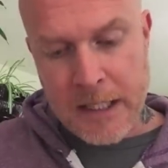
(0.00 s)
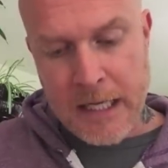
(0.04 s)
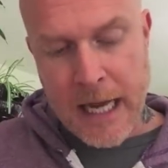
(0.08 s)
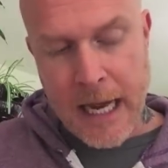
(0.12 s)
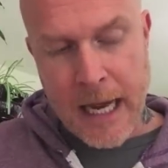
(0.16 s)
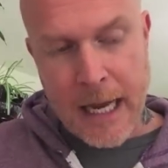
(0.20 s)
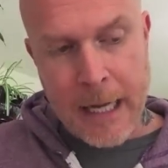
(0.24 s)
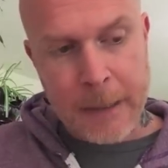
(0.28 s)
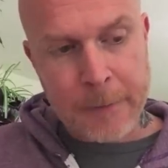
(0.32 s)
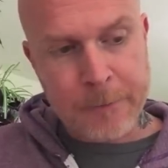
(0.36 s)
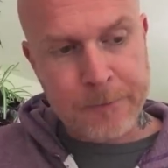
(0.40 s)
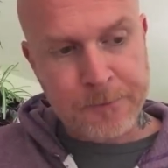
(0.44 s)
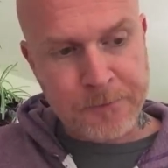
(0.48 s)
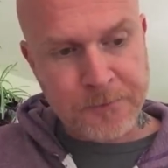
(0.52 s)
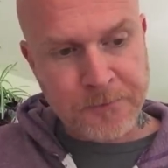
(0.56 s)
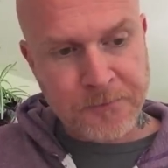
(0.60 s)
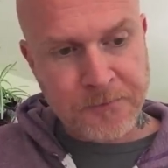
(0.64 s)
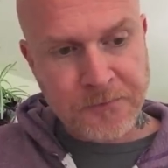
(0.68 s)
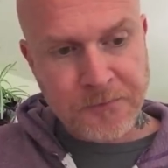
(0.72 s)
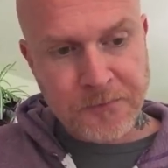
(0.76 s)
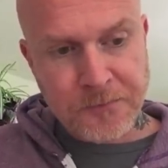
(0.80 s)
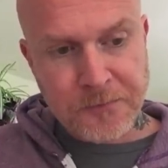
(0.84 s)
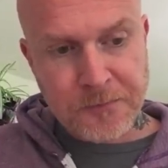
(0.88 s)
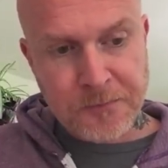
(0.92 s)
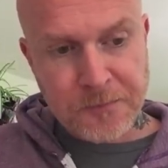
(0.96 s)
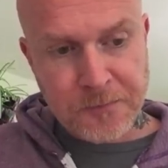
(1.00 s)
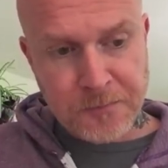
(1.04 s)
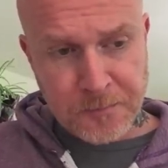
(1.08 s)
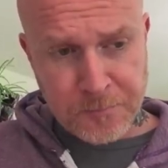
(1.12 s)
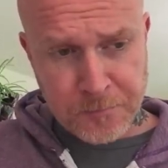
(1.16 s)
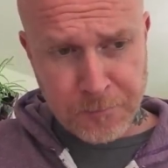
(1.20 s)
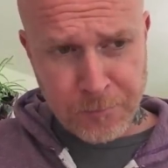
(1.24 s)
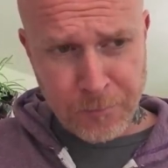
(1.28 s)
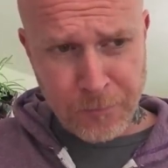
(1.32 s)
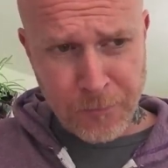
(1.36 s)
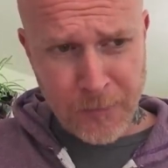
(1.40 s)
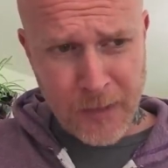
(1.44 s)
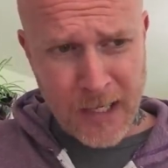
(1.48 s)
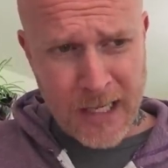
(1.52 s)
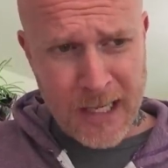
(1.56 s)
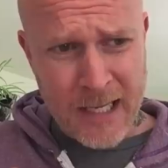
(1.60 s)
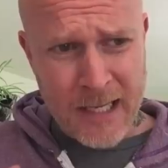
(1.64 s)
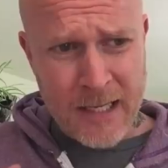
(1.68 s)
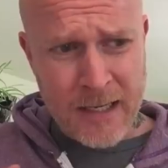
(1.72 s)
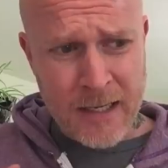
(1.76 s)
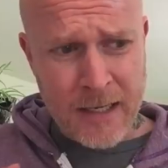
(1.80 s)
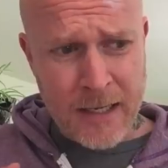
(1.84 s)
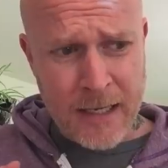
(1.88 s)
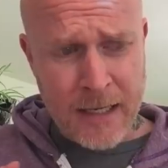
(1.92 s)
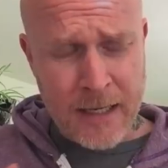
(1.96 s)
day
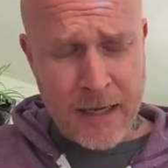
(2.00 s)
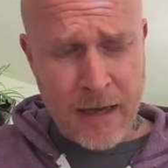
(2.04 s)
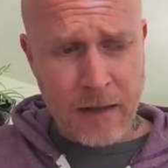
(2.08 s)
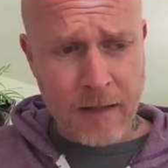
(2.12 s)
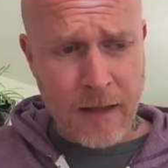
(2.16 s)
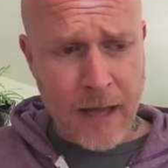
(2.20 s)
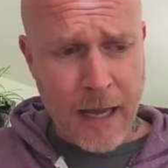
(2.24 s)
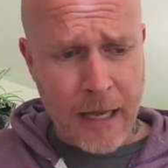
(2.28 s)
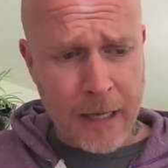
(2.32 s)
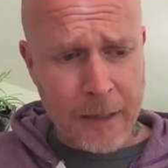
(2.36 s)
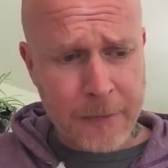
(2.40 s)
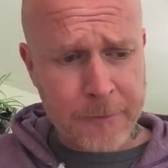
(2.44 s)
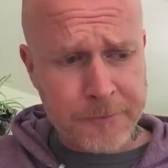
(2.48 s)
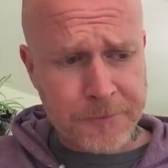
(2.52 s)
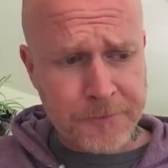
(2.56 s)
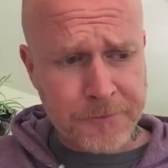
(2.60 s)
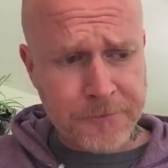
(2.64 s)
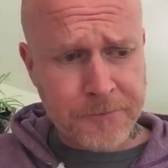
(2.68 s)
in, in LA.